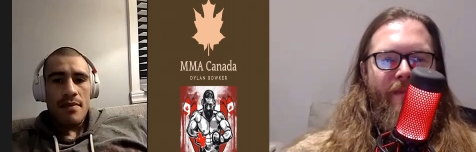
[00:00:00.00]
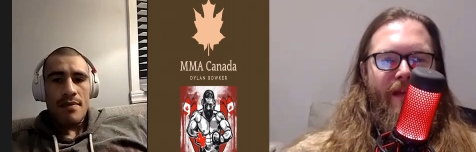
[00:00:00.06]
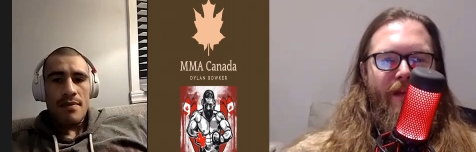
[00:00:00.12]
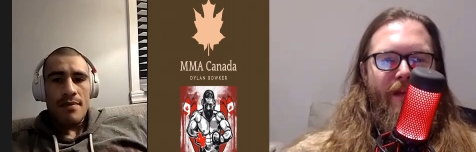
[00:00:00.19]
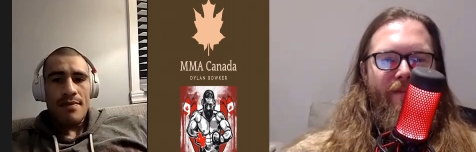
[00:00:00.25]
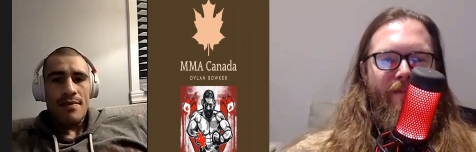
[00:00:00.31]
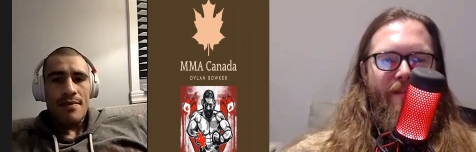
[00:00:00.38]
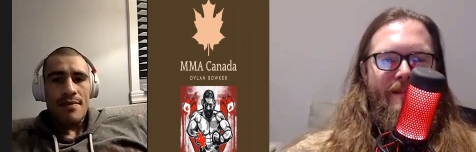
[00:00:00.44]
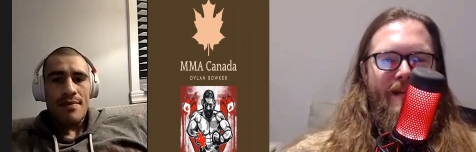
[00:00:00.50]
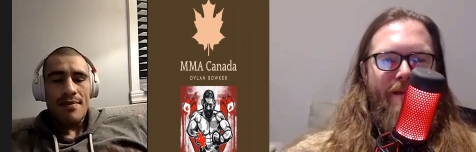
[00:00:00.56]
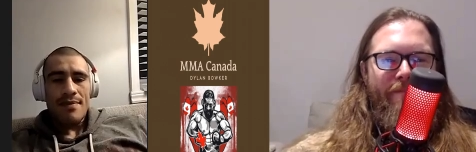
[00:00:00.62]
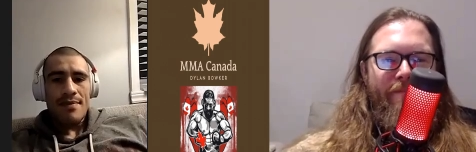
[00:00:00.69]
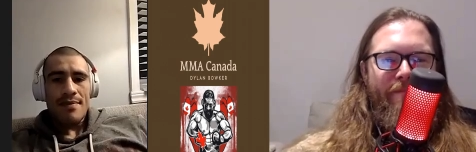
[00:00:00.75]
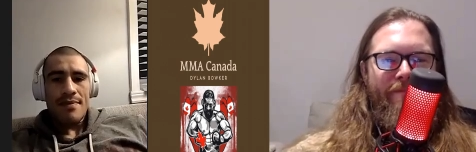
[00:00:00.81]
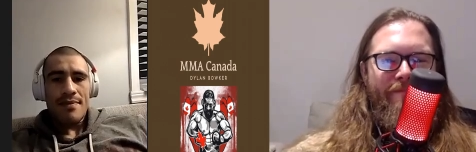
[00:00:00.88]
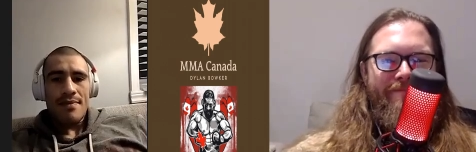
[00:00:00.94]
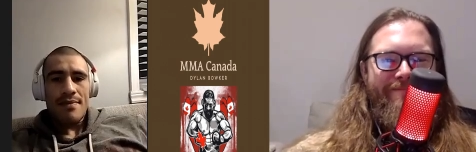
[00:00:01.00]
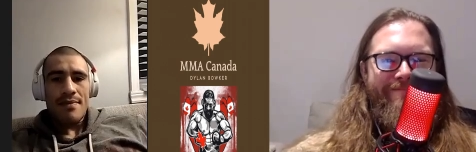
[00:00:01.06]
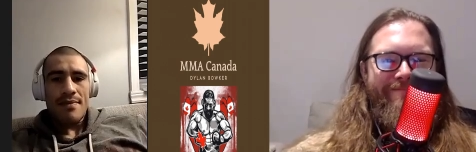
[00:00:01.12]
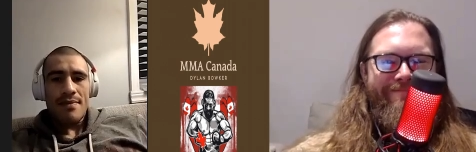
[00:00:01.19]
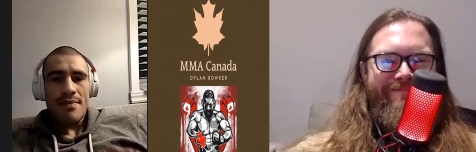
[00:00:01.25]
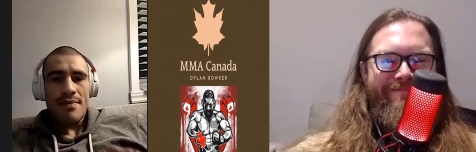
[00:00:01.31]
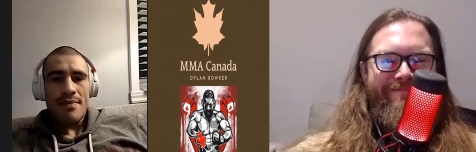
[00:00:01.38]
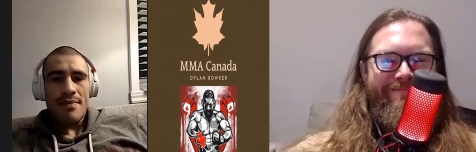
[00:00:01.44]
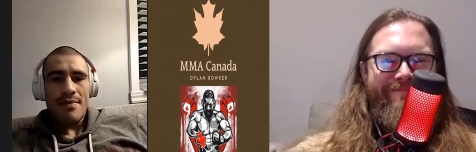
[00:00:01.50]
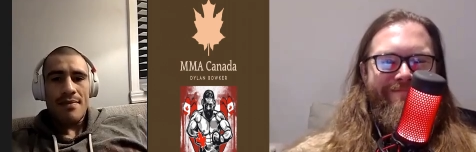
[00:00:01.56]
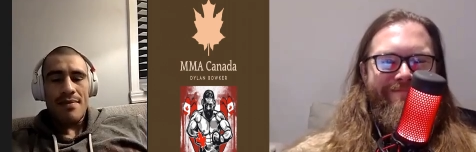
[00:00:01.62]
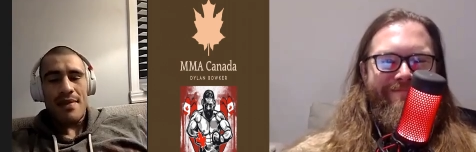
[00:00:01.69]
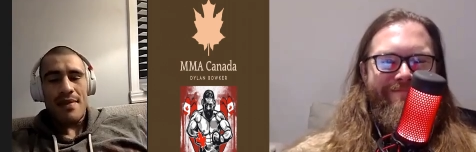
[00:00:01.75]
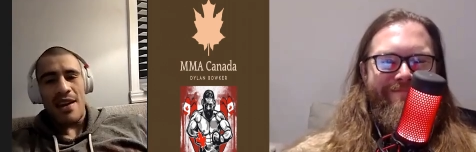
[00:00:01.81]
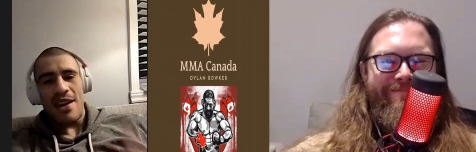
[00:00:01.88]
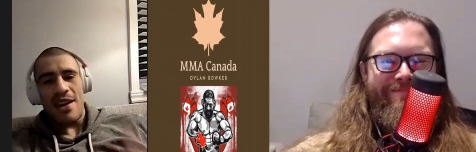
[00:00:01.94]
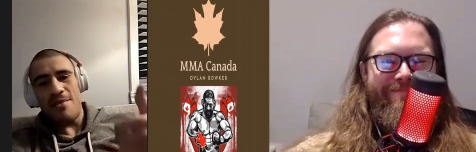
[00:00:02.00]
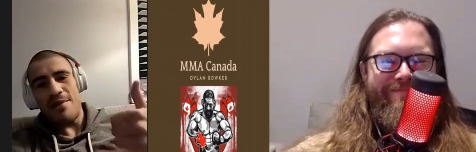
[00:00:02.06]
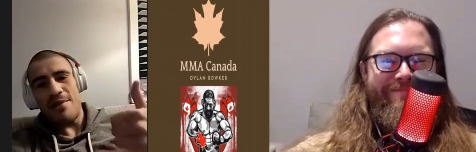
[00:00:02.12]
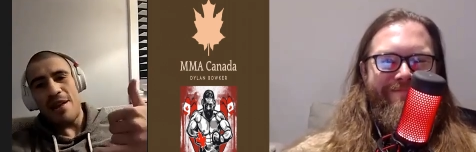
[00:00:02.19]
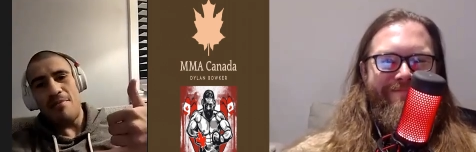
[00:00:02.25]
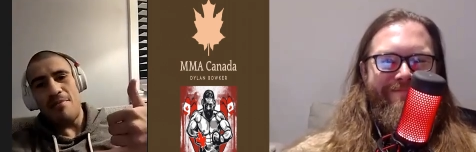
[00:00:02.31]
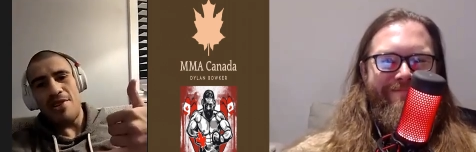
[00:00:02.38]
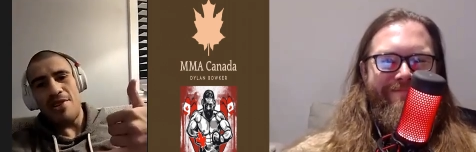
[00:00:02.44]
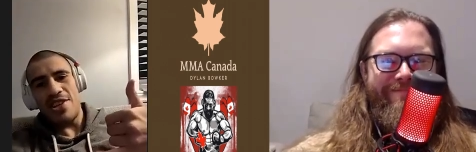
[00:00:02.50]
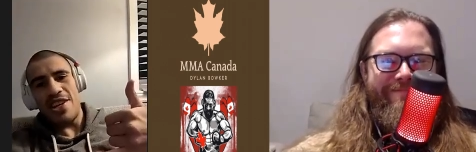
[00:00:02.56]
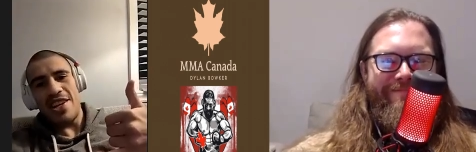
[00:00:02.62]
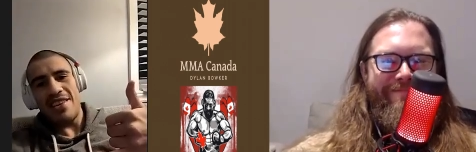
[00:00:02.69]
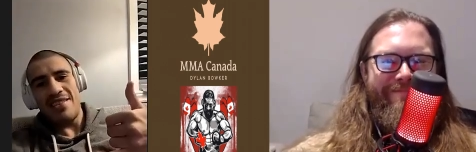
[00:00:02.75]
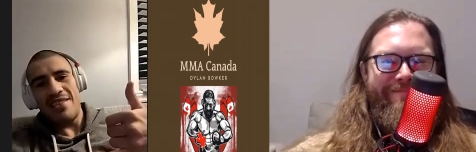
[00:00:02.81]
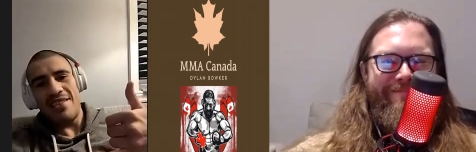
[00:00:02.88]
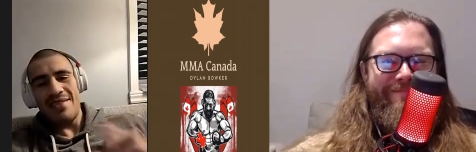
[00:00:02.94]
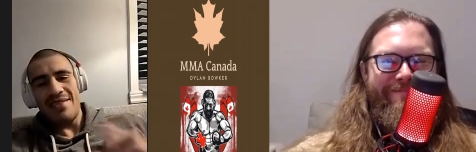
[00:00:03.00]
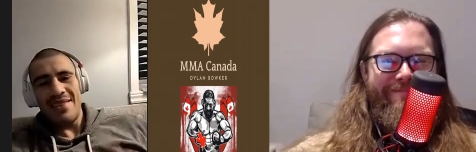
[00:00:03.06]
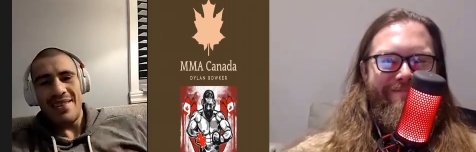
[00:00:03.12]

Speaker 1: and thank you for the time.
Speaker 2: Thank you, brother. I appreciate it.